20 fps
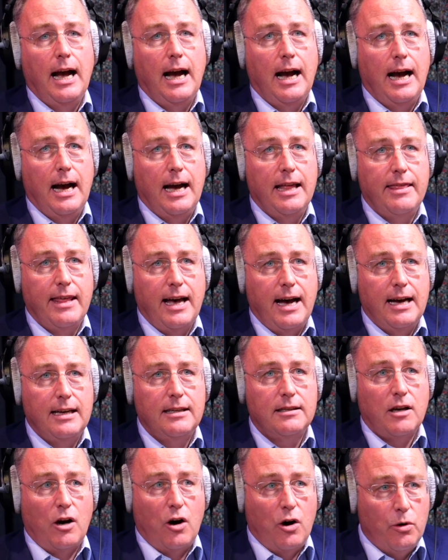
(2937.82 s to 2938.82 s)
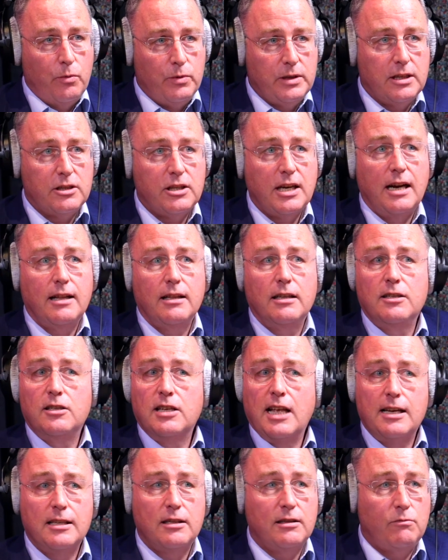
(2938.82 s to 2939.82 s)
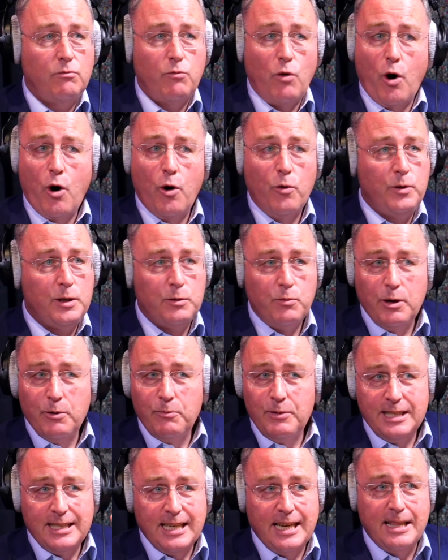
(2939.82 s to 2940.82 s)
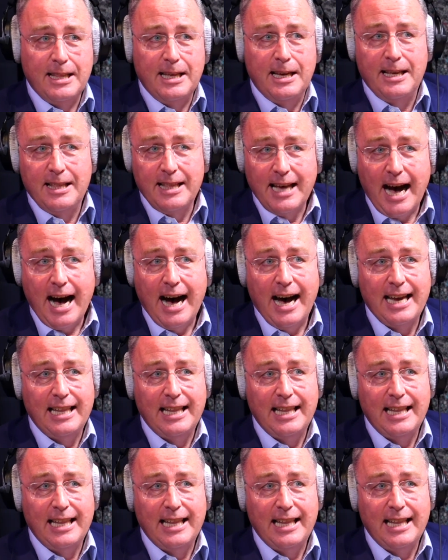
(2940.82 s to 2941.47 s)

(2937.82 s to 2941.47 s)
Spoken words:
And that's always a challenge. That's always where we set the eye